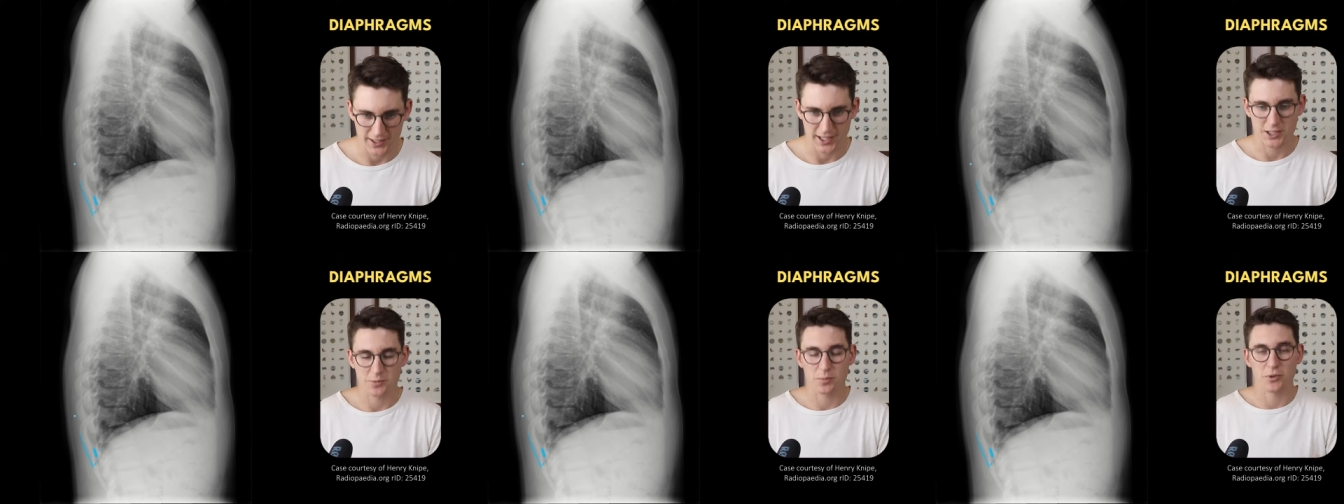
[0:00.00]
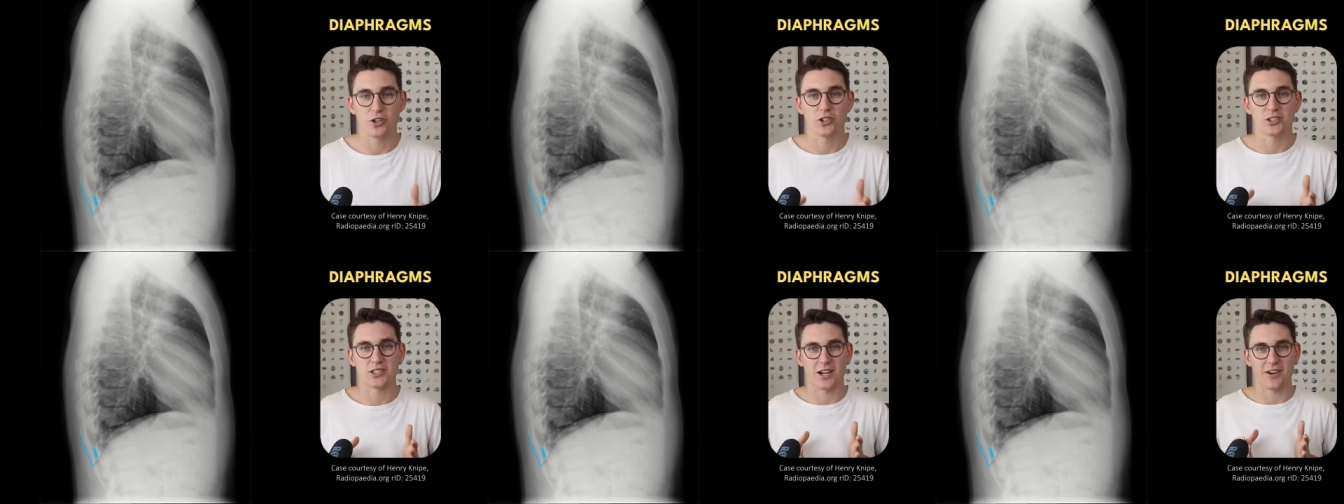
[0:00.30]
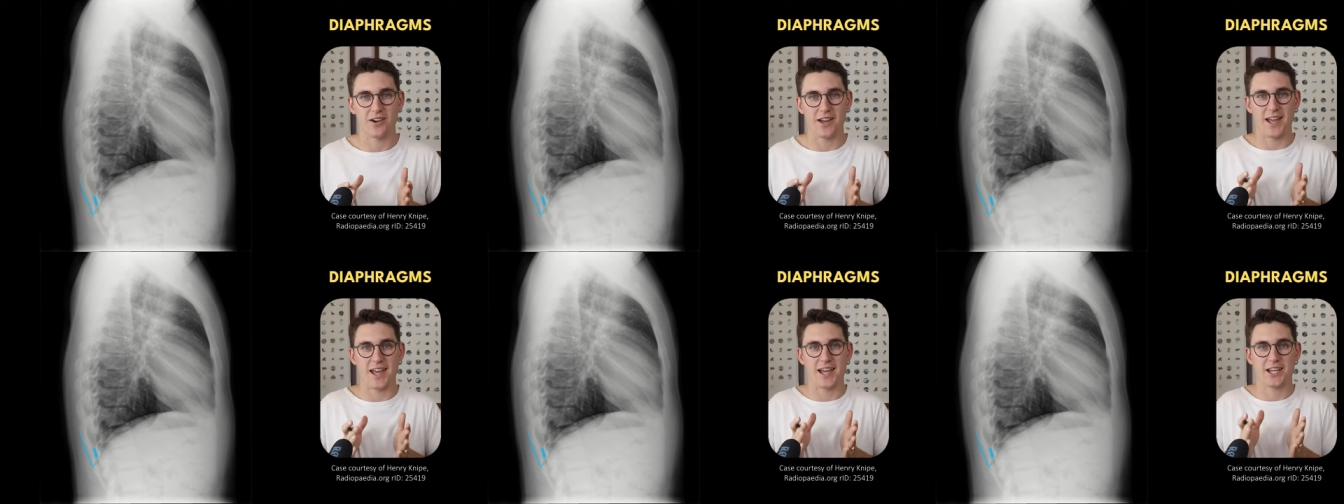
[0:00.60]
That's because
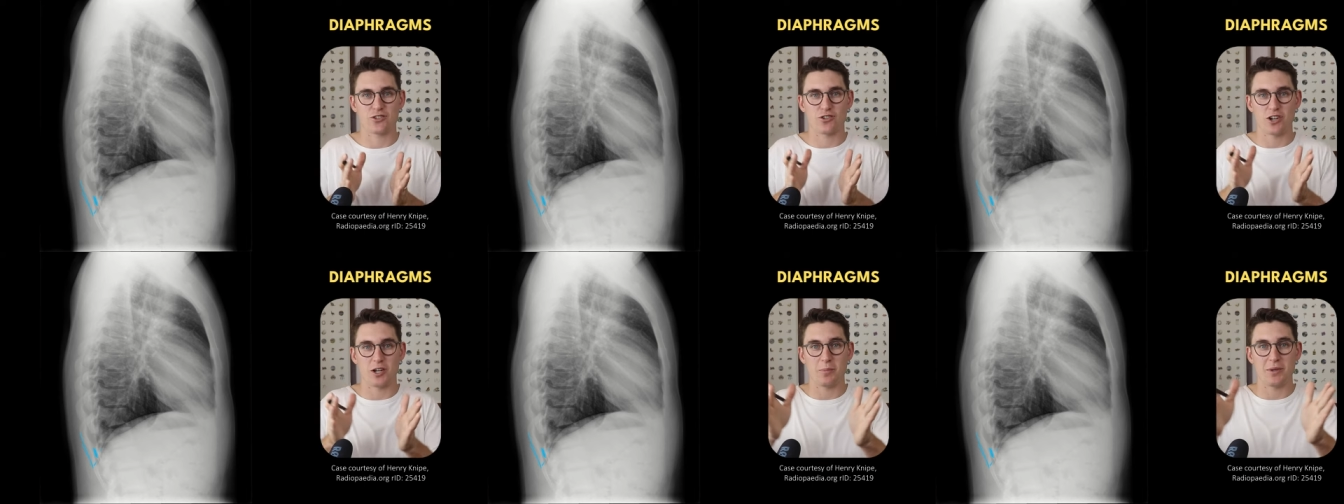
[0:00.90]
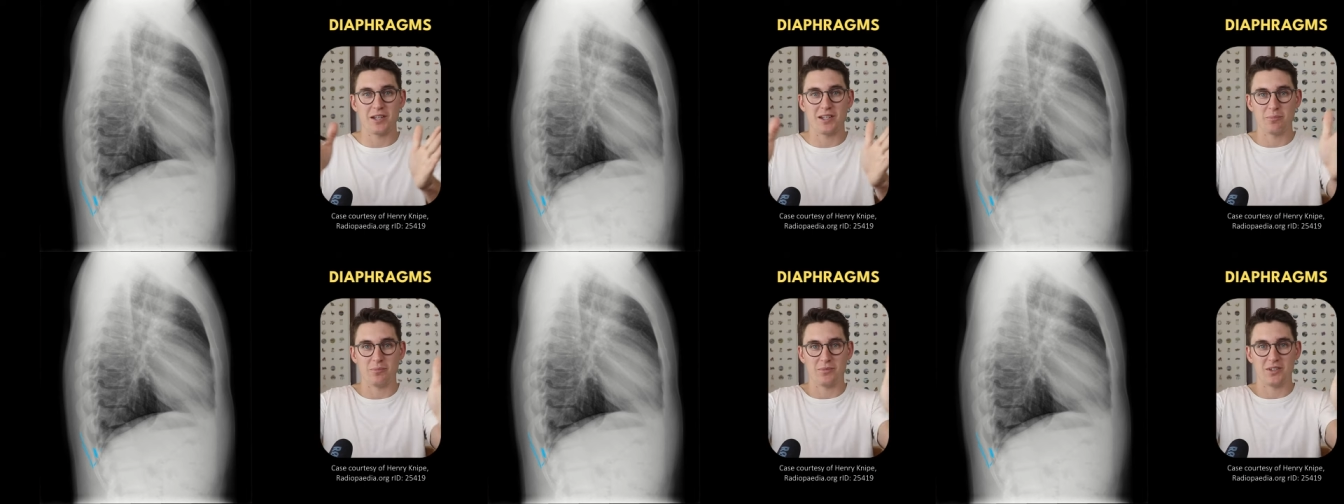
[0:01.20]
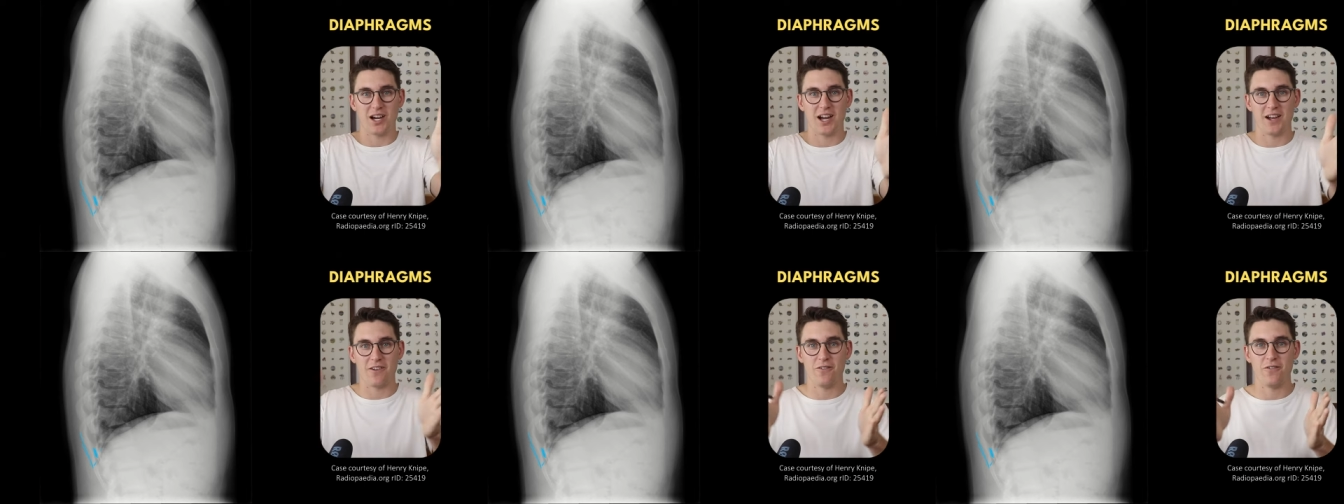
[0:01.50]
our x-ray beam
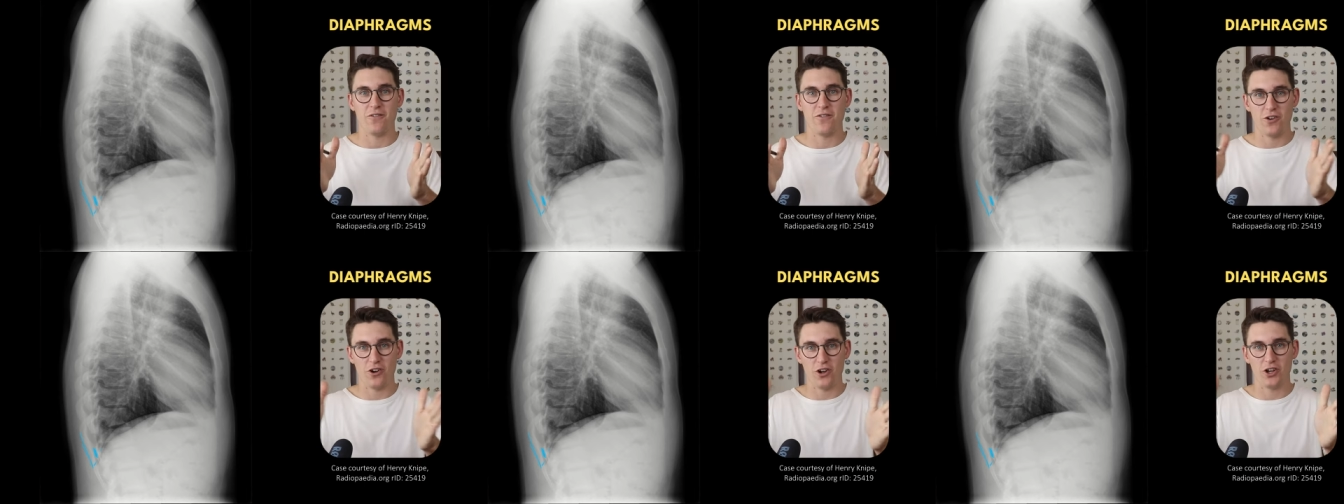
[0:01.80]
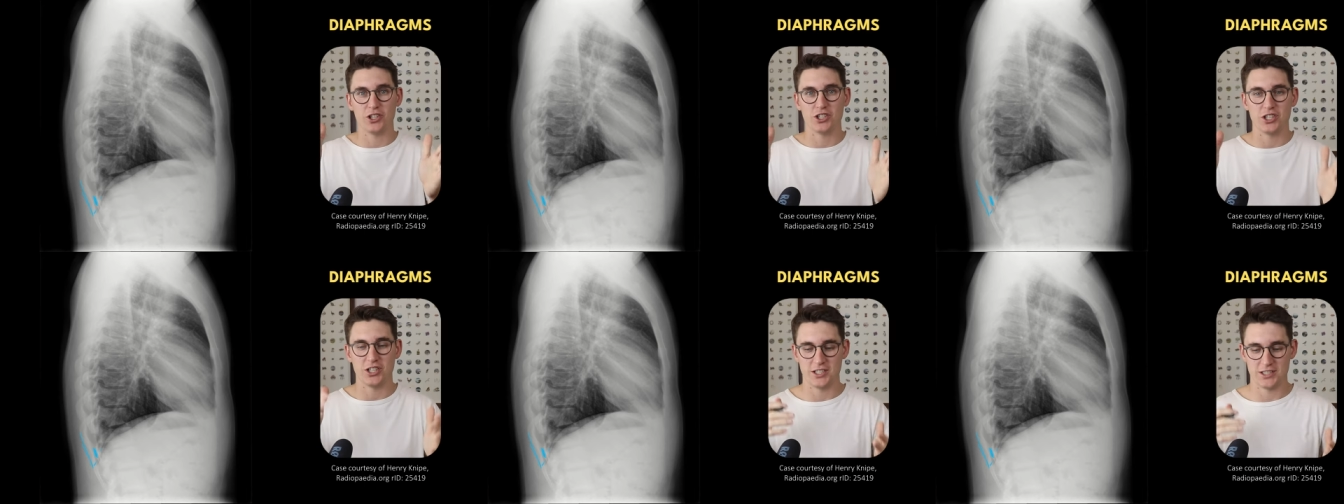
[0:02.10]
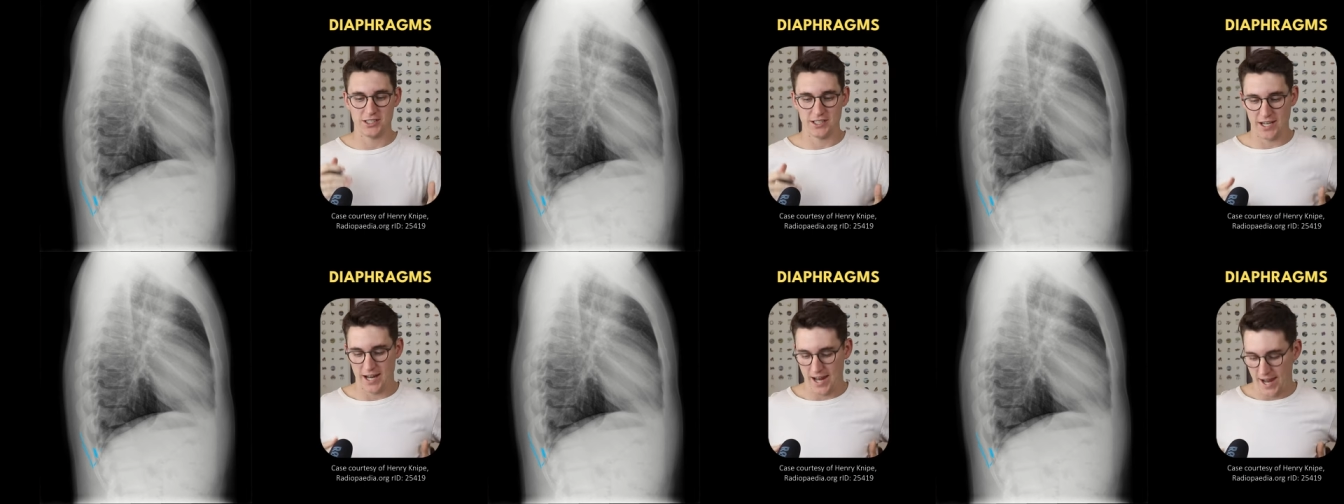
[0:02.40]

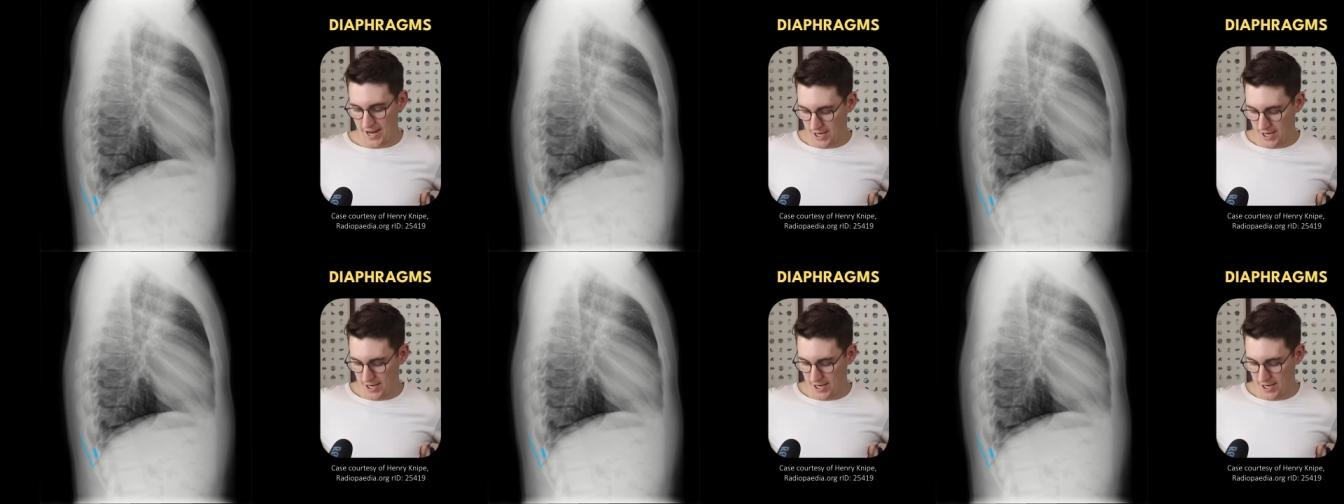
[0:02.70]
diverges and